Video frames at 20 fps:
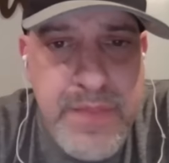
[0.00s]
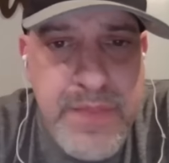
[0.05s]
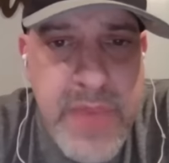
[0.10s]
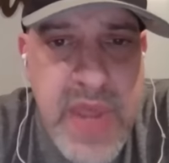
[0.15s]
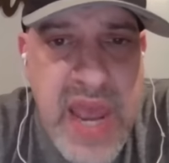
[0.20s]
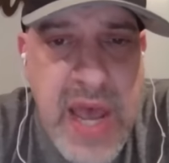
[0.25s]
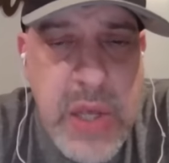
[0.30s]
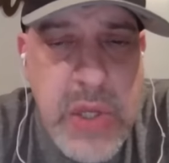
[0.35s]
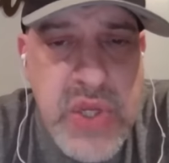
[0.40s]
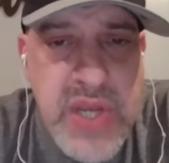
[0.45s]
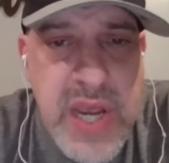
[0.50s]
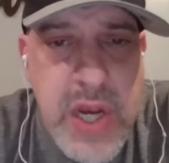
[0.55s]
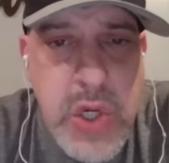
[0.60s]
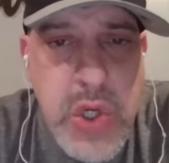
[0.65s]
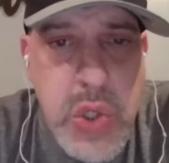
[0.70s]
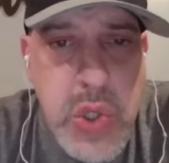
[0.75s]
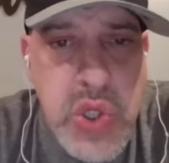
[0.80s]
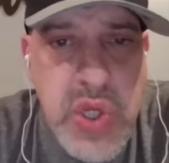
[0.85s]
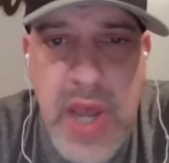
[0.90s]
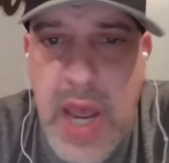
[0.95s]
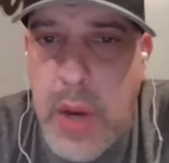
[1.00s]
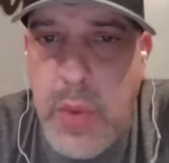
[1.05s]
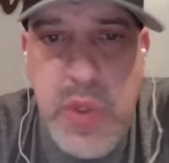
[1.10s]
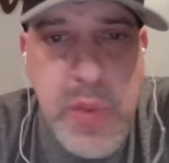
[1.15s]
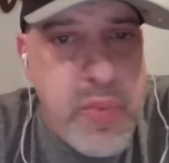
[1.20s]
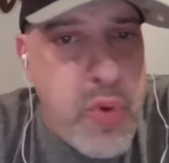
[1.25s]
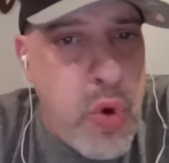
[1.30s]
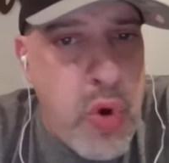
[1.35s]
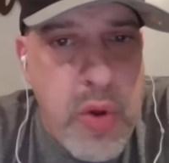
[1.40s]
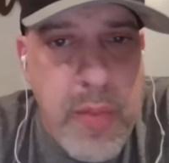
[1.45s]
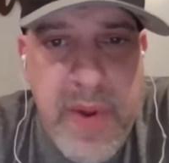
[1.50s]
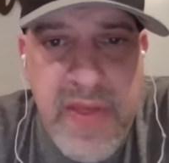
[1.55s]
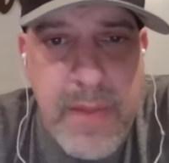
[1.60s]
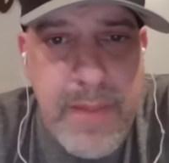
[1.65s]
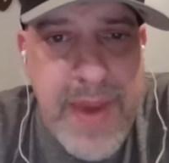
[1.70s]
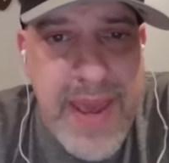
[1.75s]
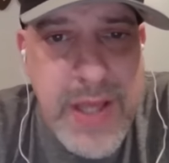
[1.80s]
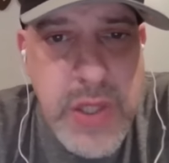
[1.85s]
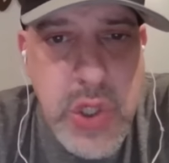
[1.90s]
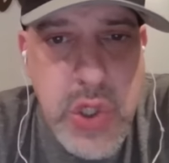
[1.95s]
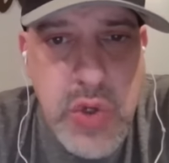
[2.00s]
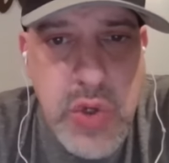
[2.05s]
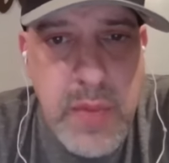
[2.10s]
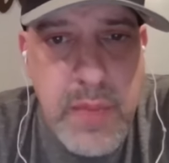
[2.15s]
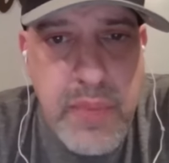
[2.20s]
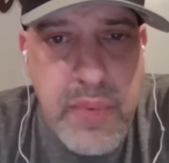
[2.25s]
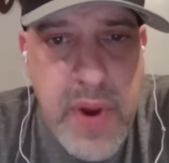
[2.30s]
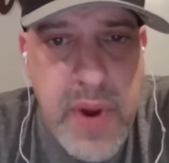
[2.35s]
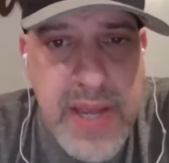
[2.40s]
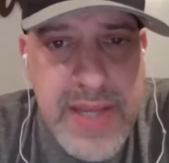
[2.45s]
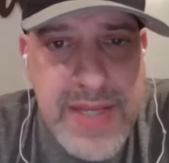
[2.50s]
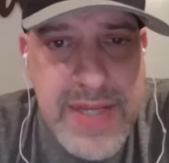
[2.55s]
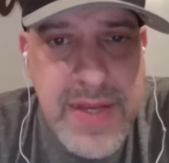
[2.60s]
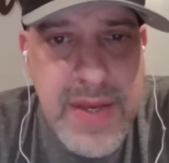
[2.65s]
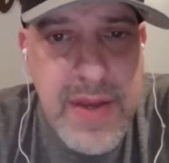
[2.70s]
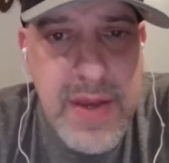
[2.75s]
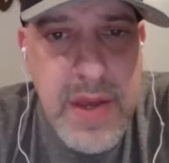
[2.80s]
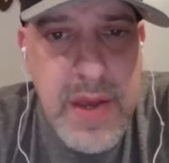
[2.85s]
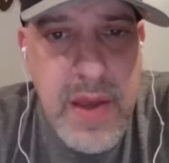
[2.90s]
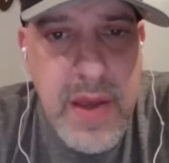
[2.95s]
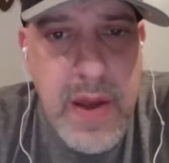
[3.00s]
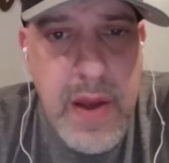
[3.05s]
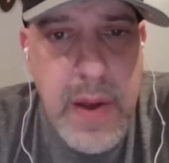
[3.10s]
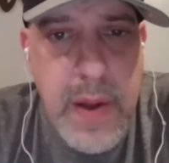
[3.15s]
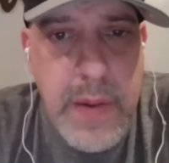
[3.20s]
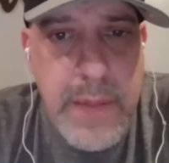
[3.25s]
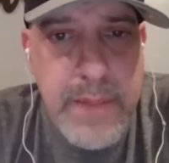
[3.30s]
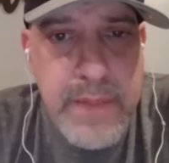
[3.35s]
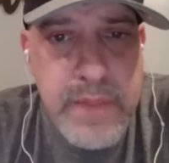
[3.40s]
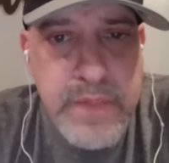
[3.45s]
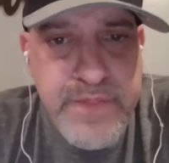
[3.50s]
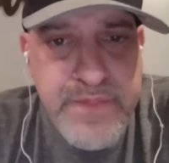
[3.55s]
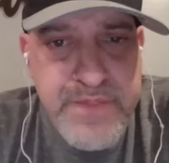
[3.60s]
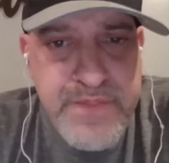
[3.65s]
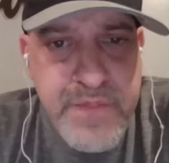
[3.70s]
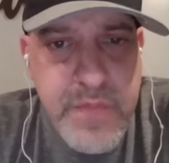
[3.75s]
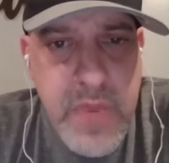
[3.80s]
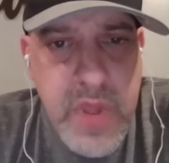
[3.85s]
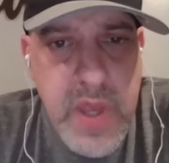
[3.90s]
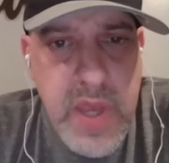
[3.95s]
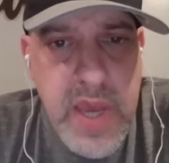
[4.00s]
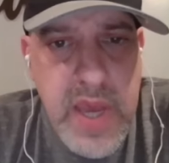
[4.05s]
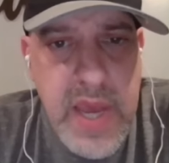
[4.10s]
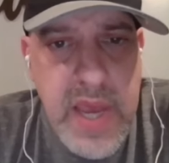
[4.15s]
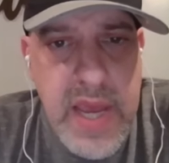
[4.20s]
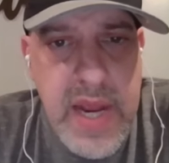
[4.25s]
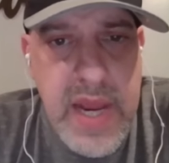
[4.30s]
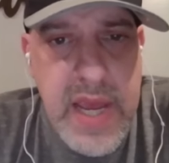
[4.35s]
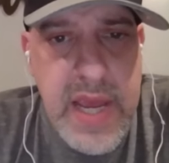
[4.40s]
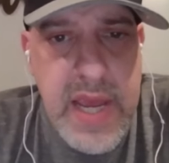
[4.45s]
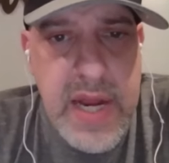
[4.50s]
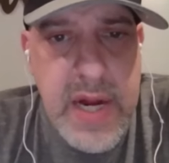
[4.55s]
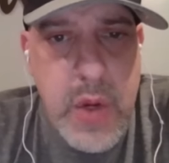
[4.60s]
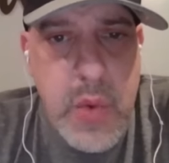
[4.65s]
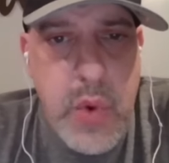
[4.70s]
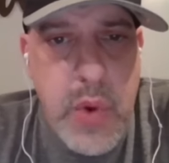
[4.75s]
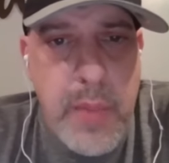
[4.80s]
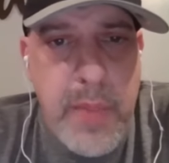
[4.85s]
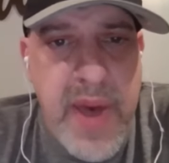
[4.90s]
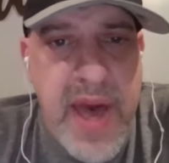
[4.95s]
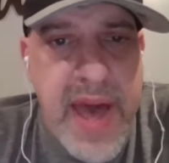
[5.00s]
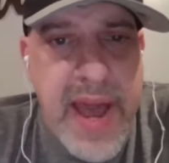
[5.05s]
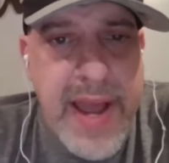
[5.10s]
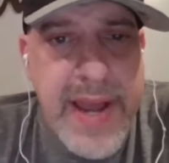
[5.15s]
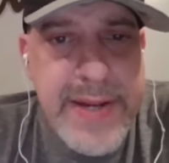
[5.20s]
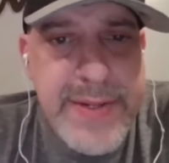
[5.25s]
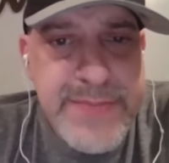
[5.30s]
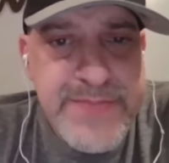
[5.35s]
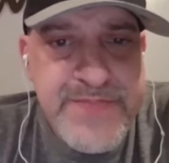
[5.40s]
Hell's Angel side was broken by the mainstream press um, it, in Quebec.